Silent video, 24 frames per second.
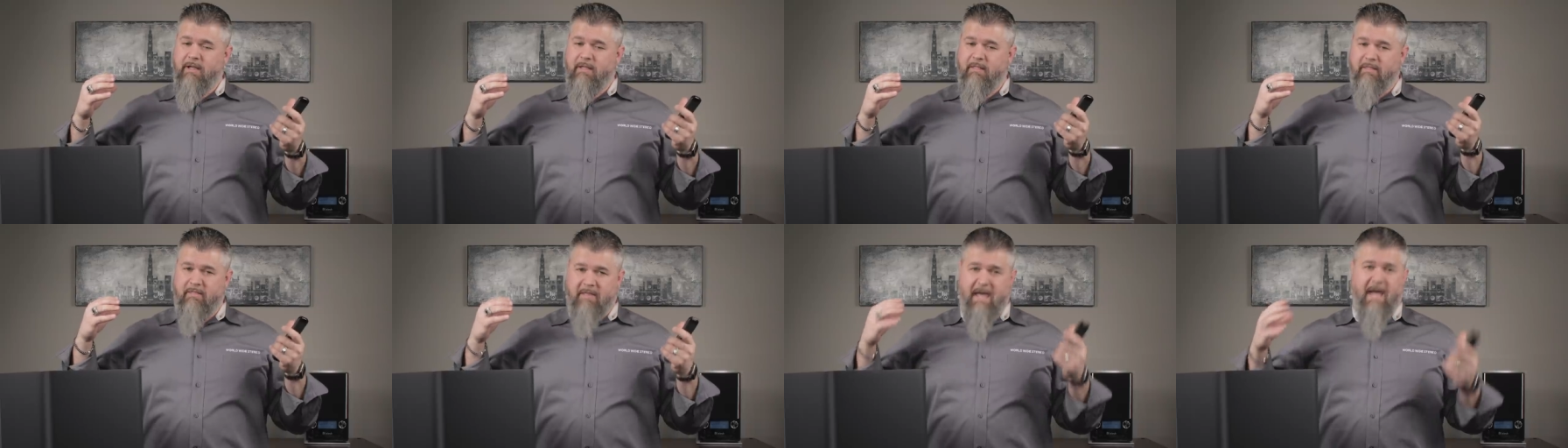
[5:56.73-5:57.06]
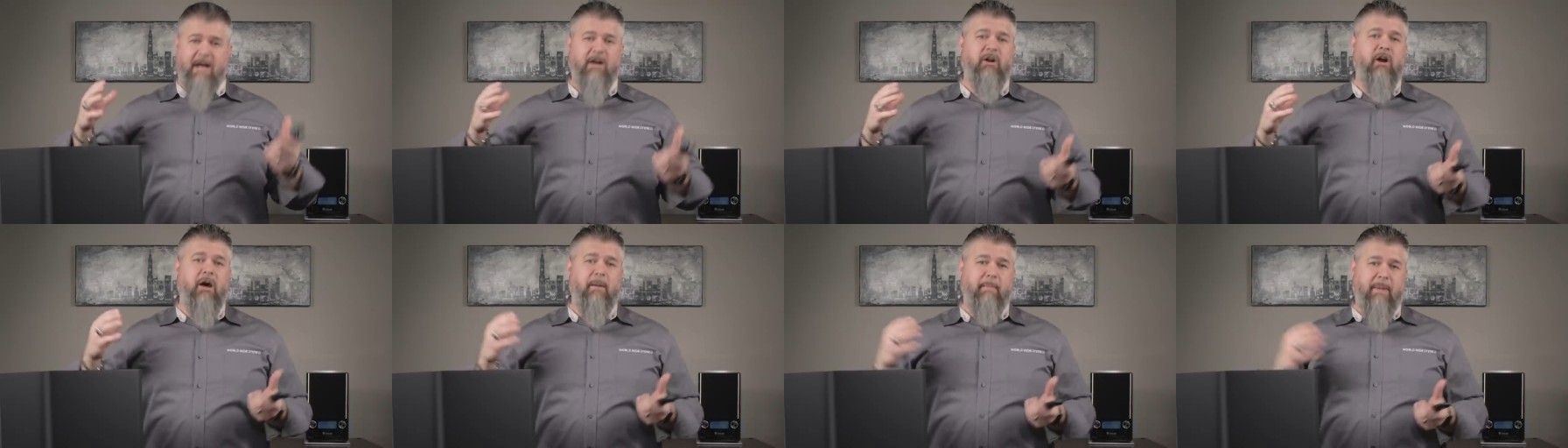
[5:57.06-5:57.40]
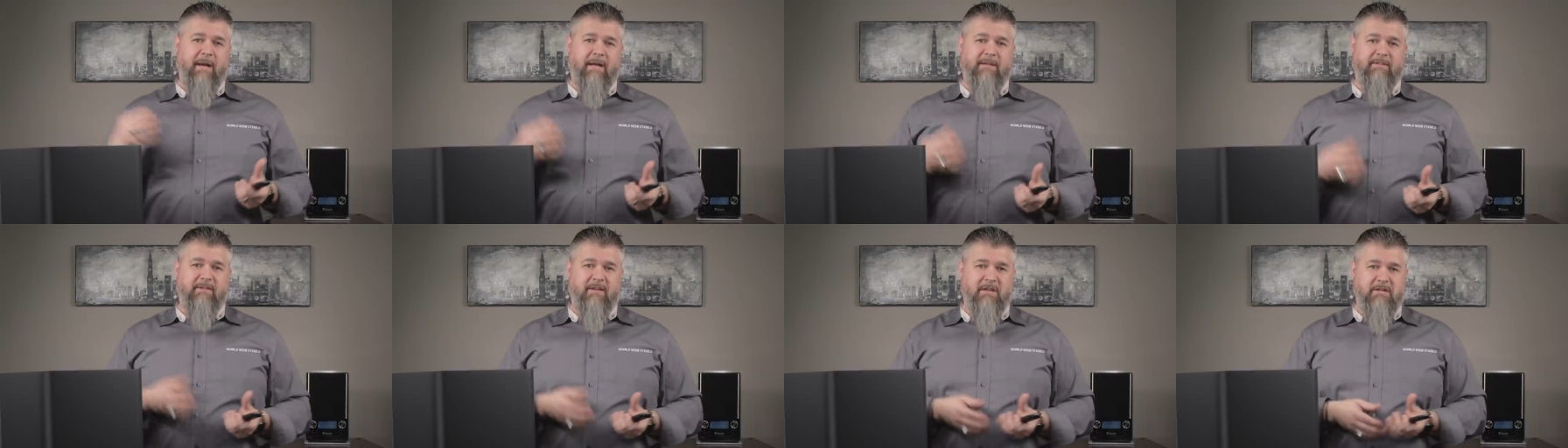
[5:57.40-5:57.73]
that caught
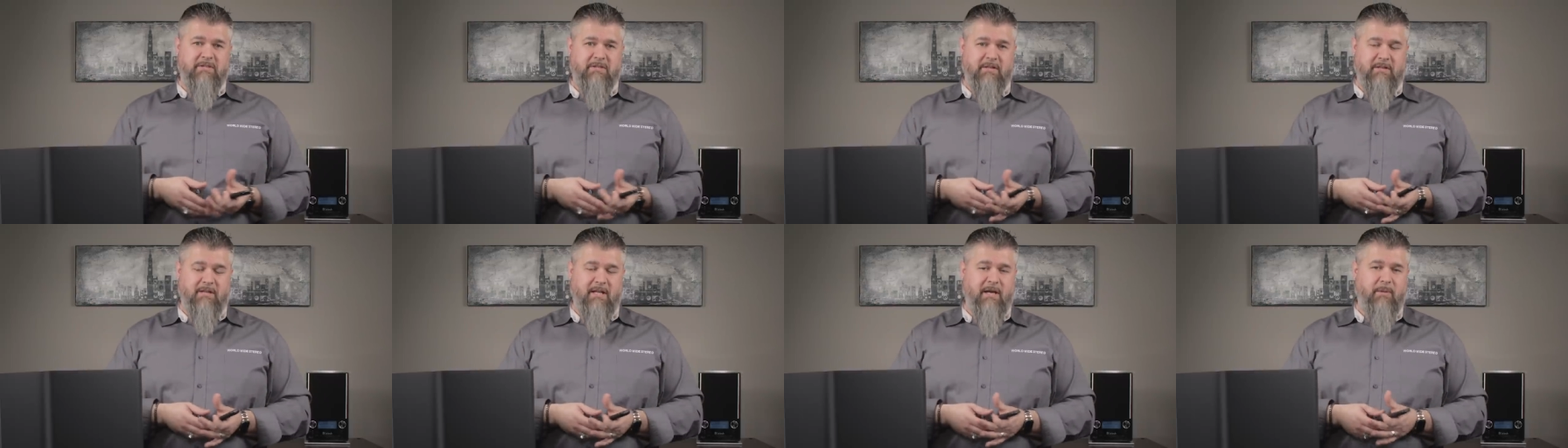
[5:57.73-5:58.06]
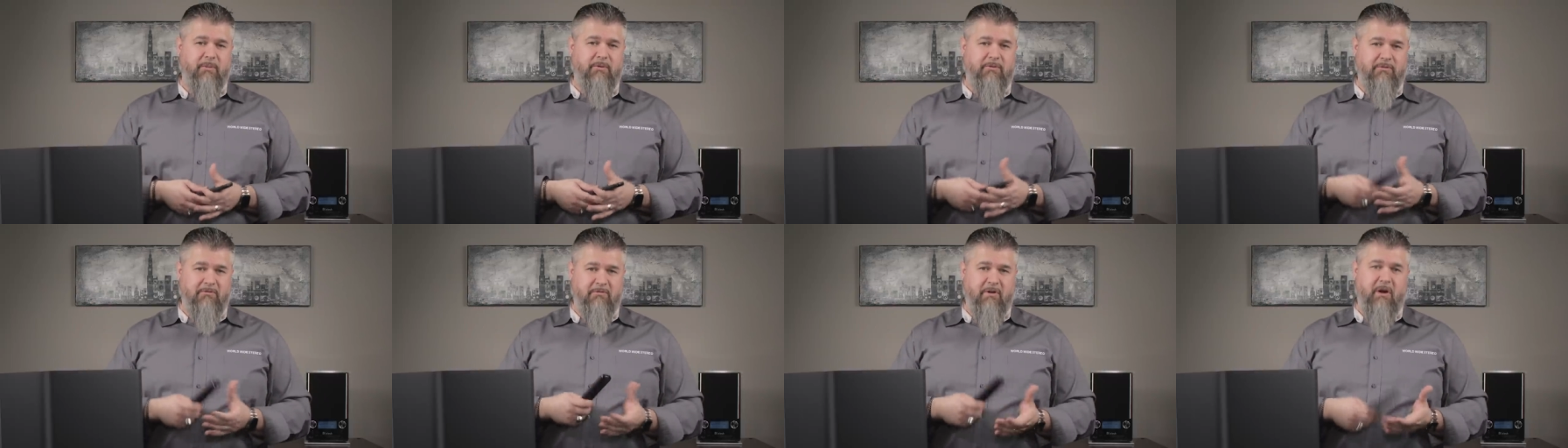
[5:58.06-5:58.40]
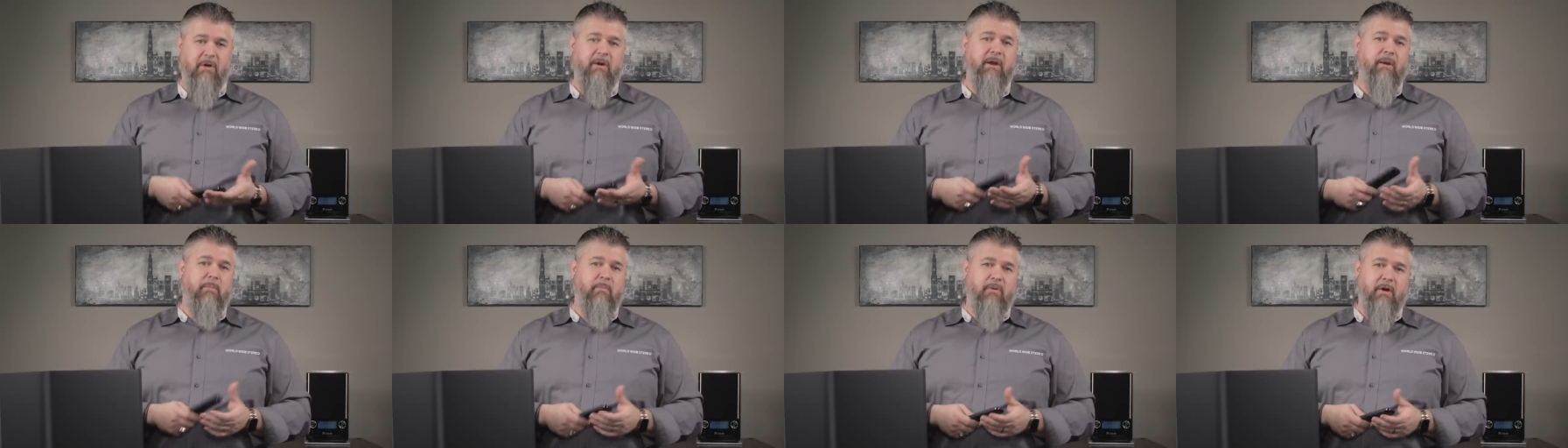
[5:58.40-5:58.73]
my attention. That was
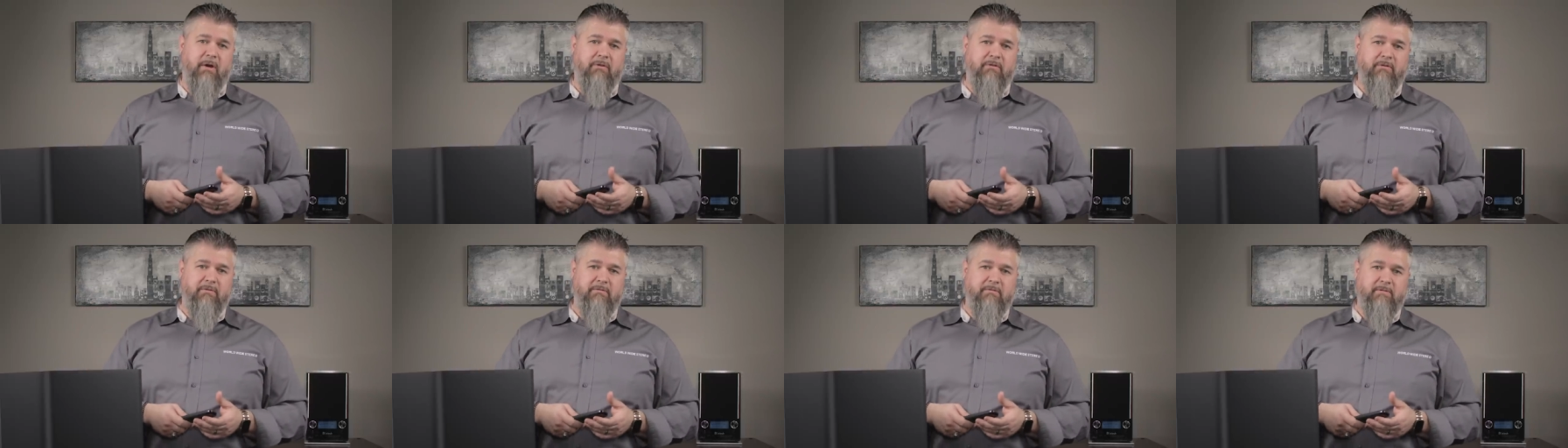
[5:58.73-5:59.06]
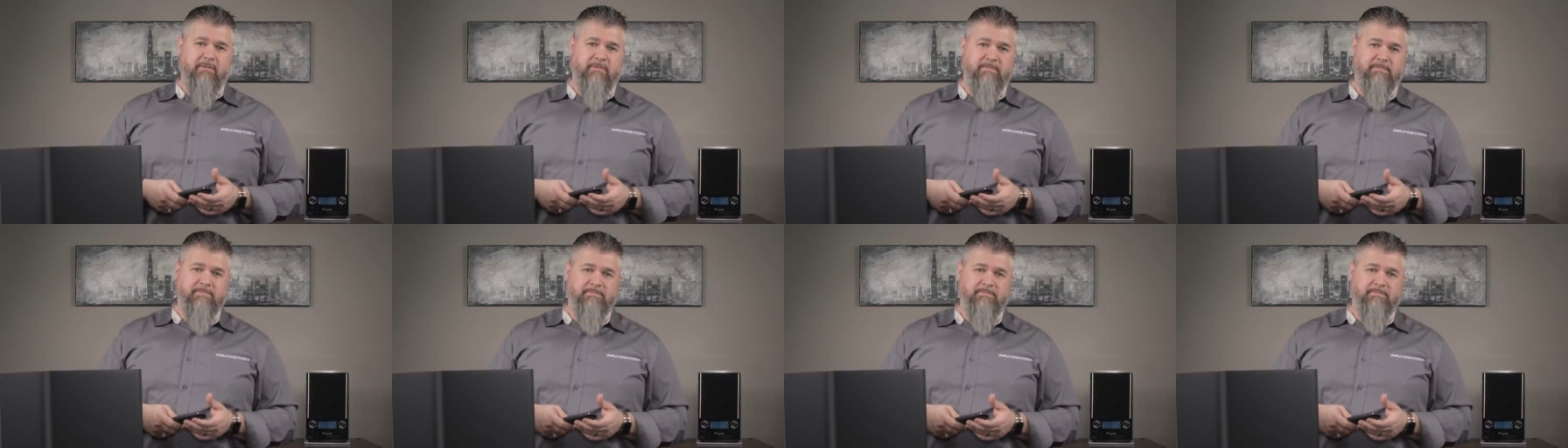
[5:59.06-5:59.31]
very impressive.